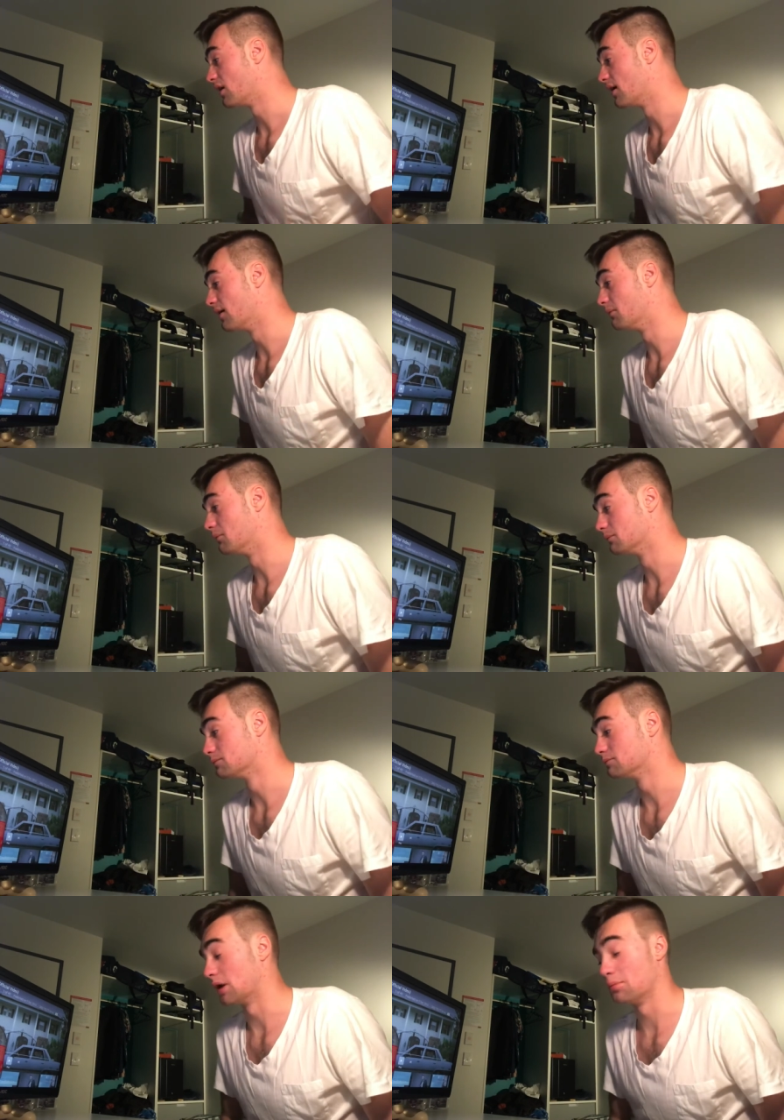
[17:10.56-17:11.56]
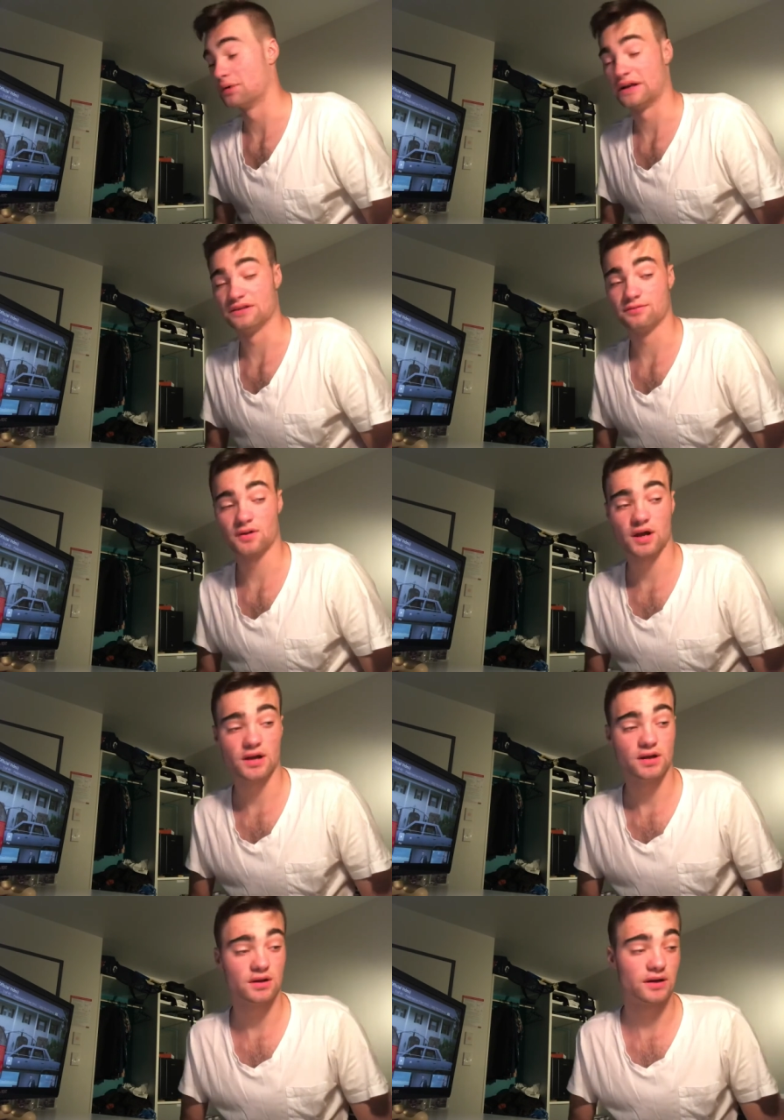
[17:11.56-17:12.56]
Um, my brain's
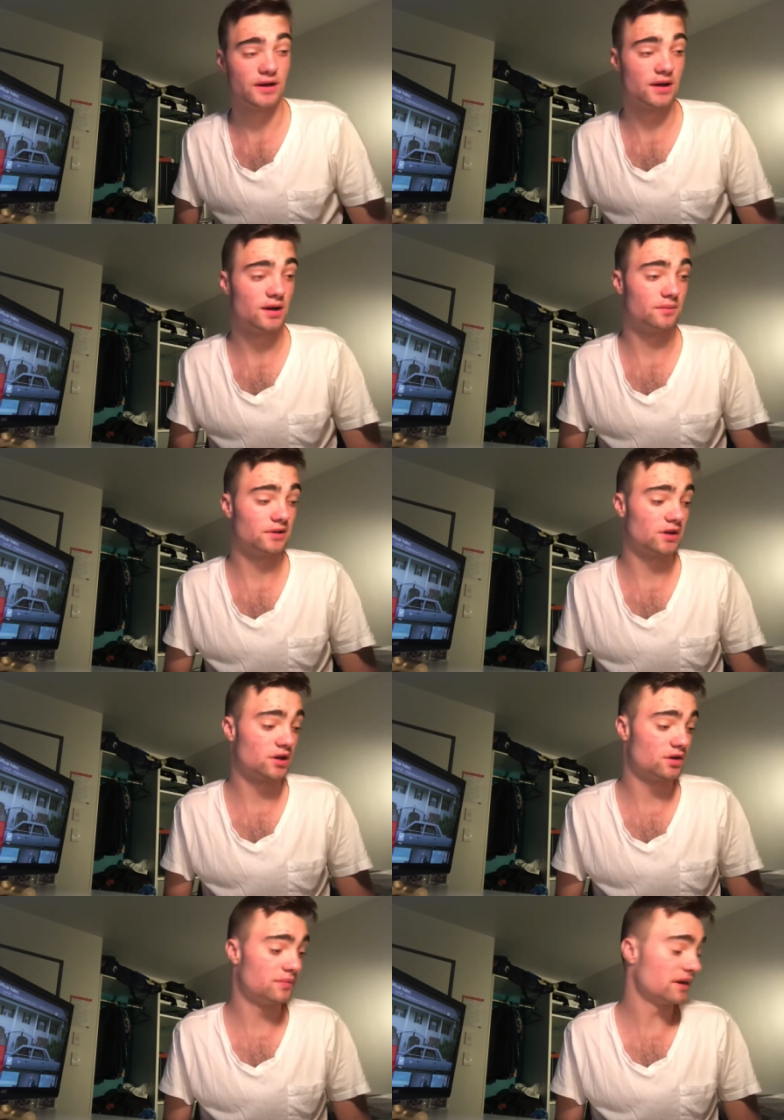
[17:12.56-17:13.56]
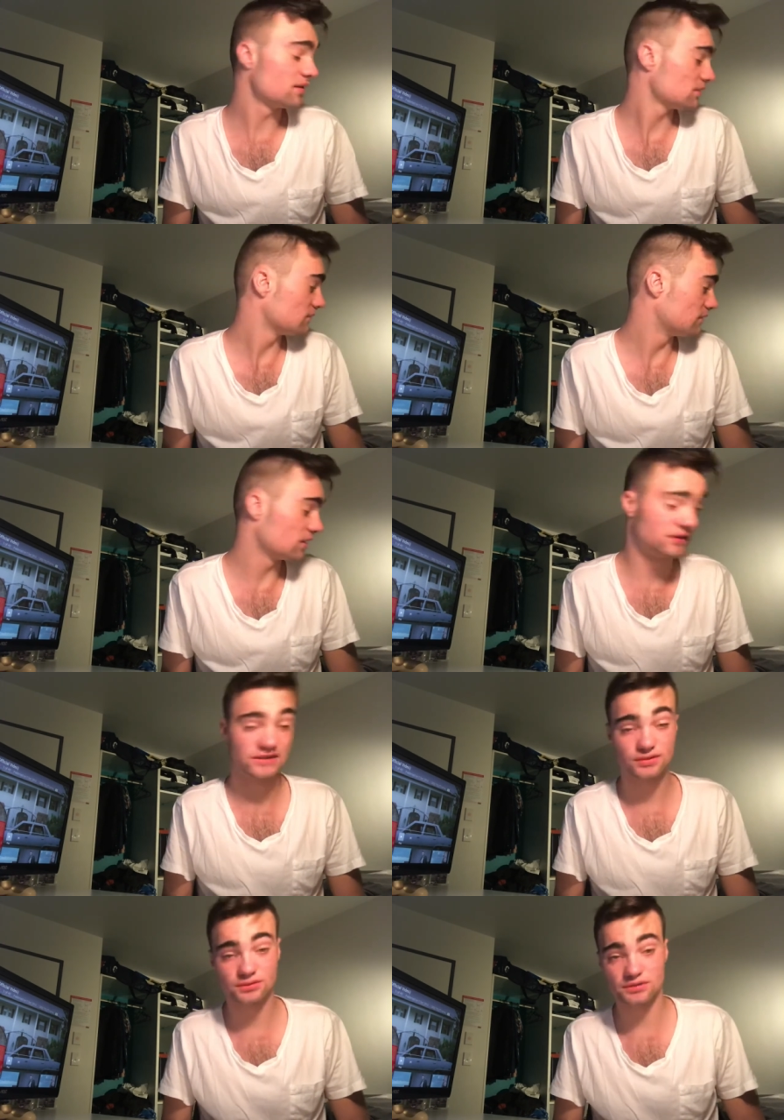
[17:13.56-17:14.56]
fried and I'm going to go to bed very
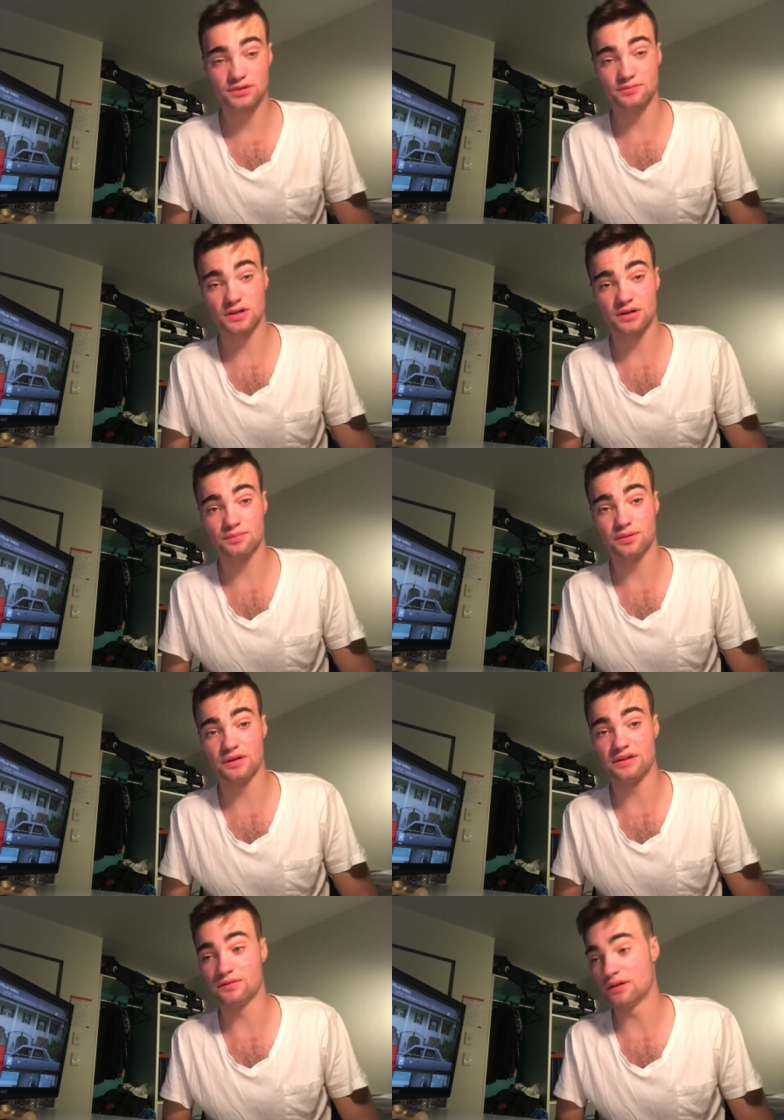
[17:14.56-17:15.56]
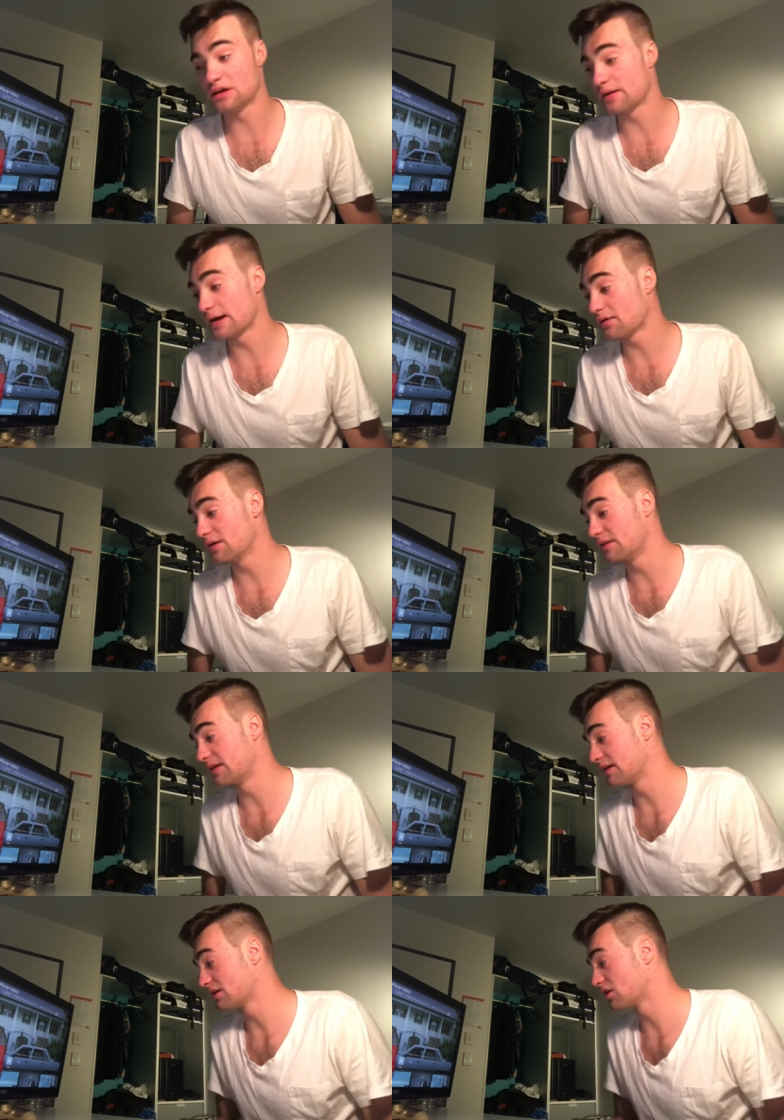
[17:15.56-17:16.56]
soon. I'm going to put this video out and
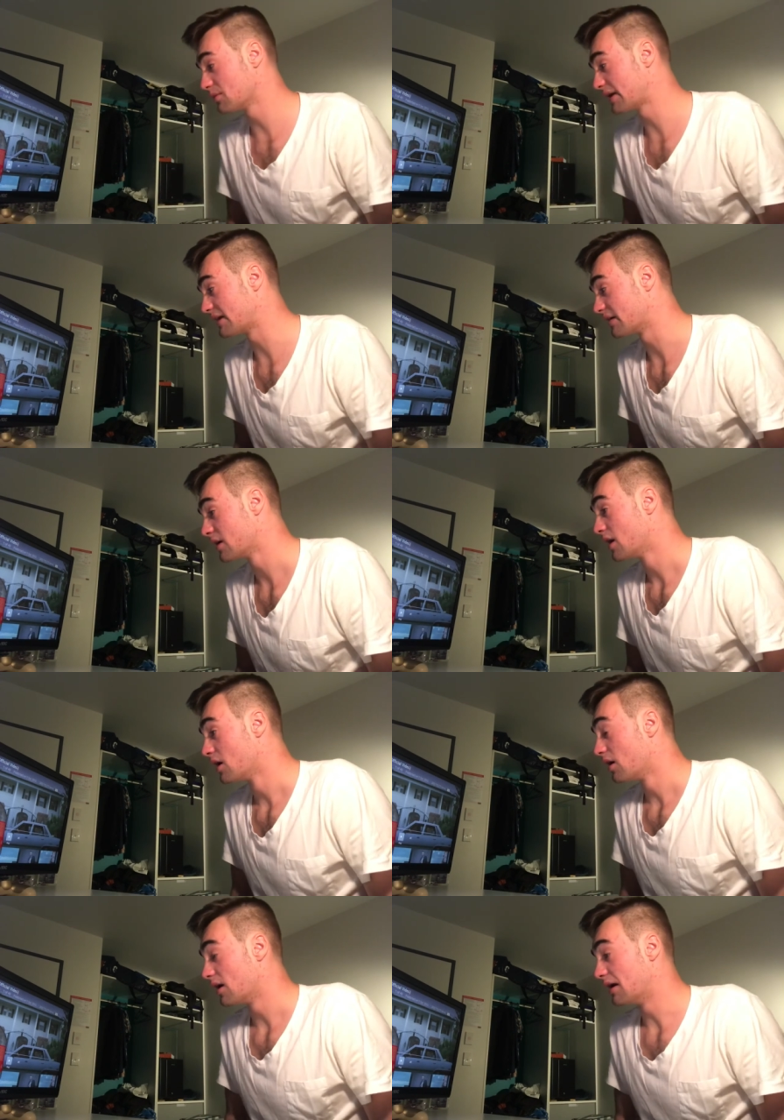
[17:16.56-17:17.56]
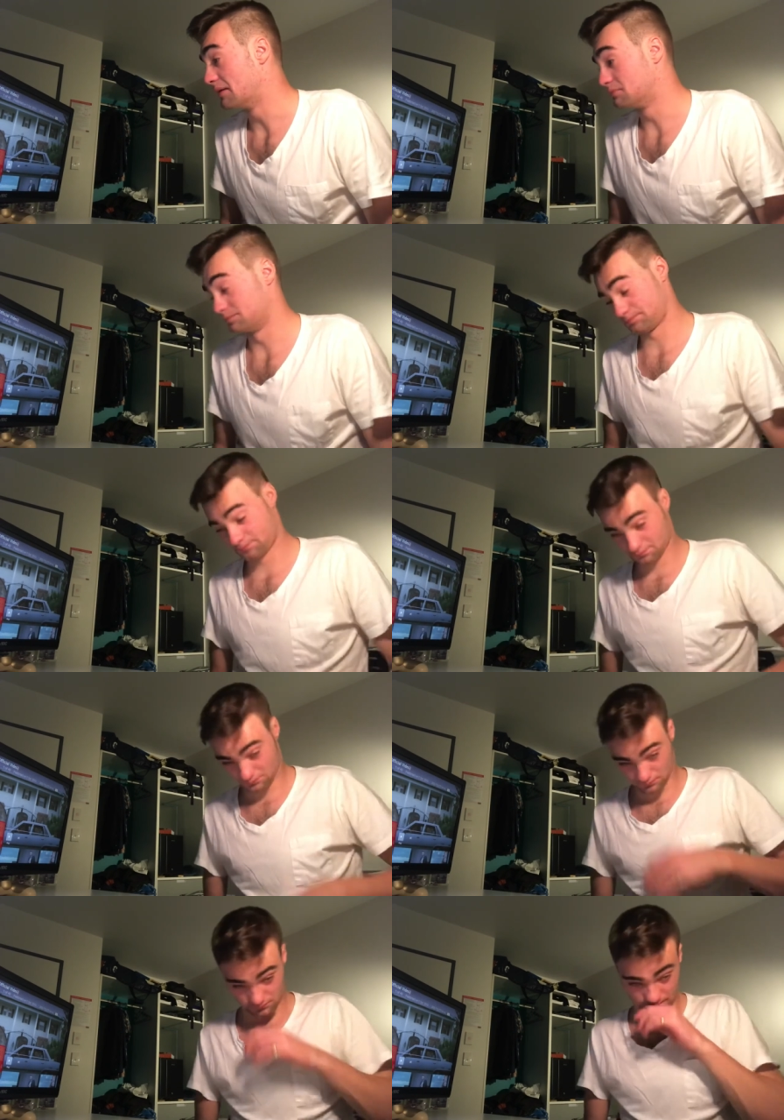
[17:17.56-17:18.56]
then go to bed. Um,
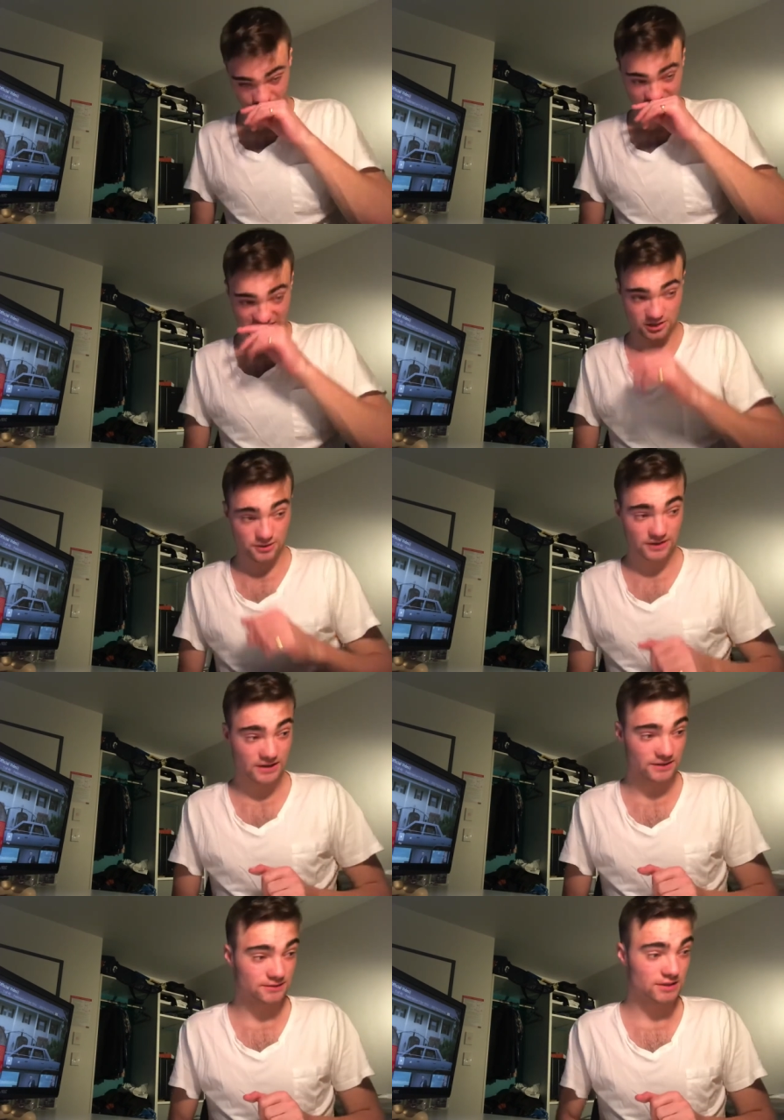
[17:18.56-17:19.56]
so yeah.